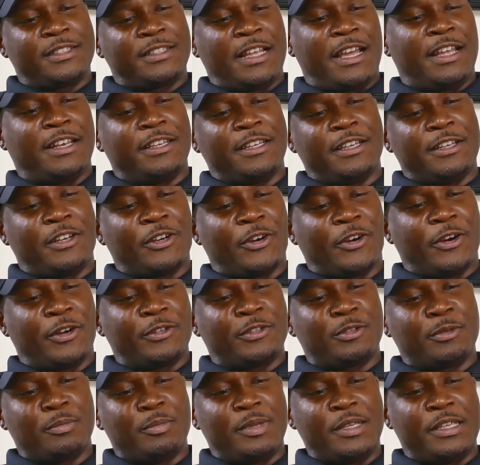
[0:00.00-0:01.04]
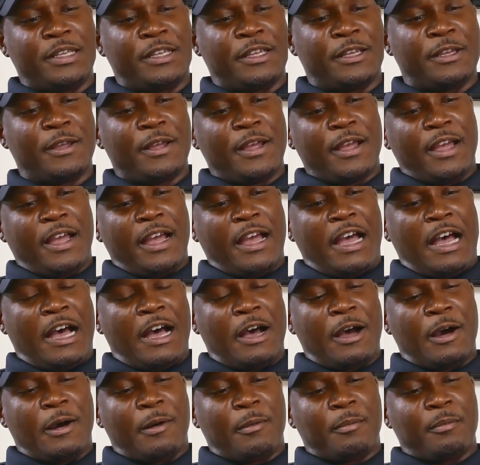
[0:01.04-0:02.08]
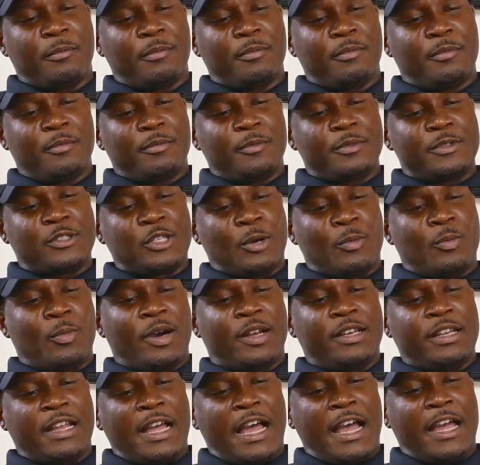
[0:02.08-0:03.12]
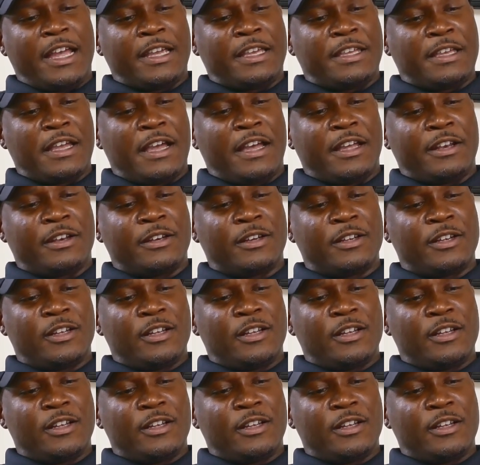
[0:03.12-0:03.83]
I need her to be somebody I can